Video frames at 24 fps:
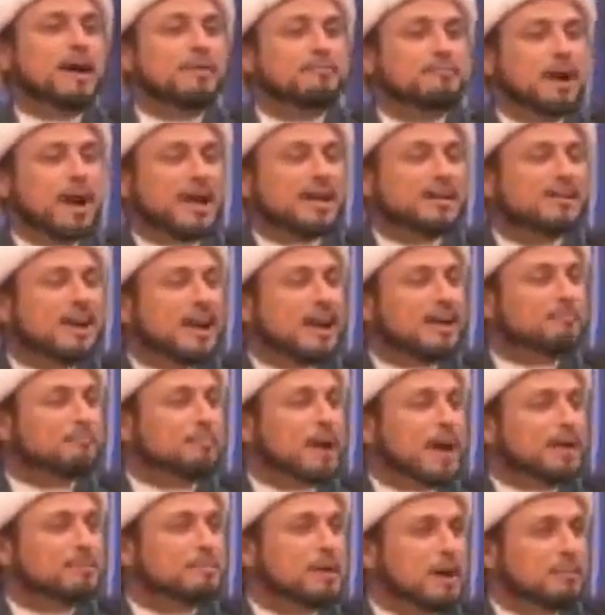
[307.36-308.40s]
my, my,
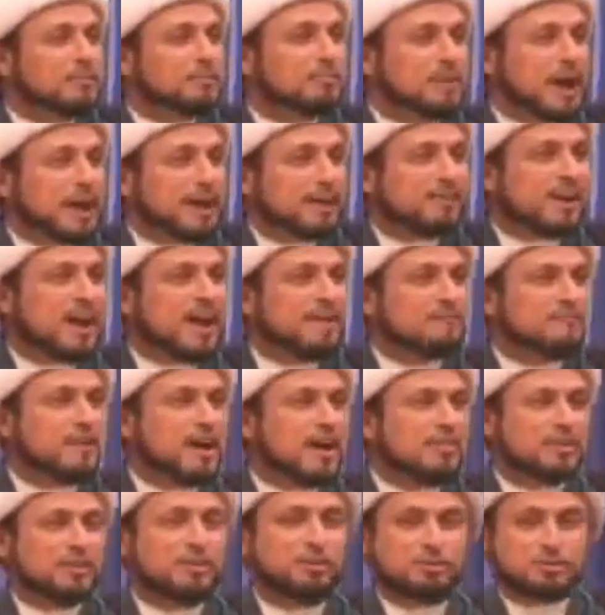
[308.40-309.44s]
my, imam, my
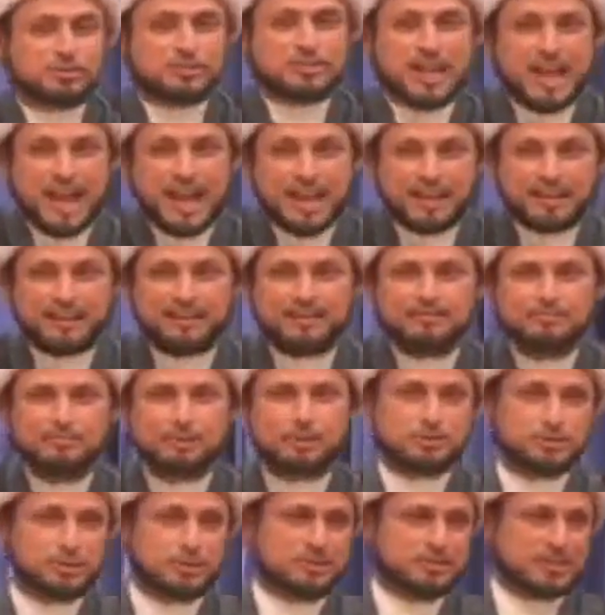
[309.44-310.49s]
grandfather Hussein,
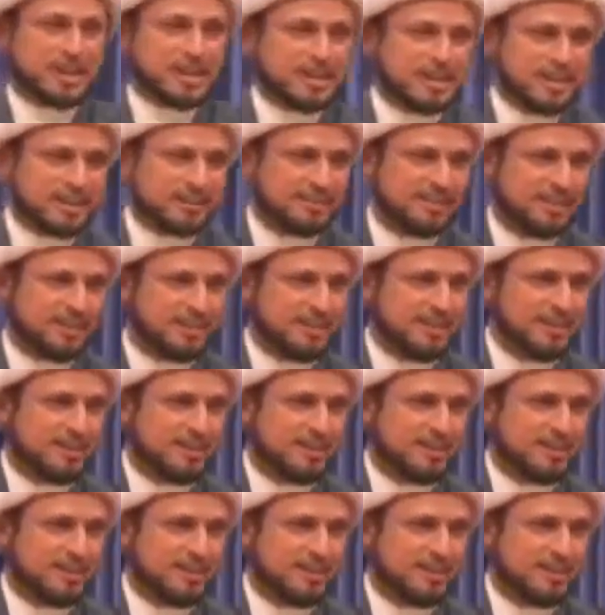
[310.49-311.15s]
because he's Sayyid.